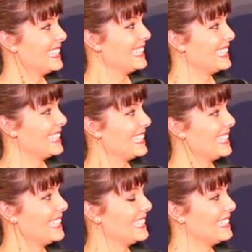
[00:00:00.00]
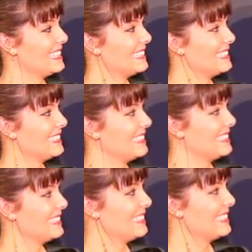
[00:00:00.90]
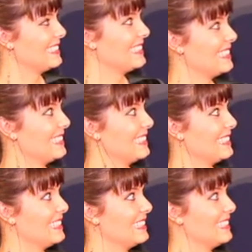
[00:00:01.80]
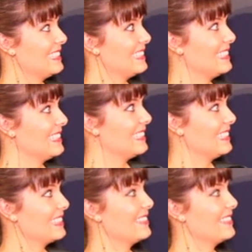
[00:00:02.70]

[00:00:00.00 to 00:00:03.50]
No words are spoken by the person on screen.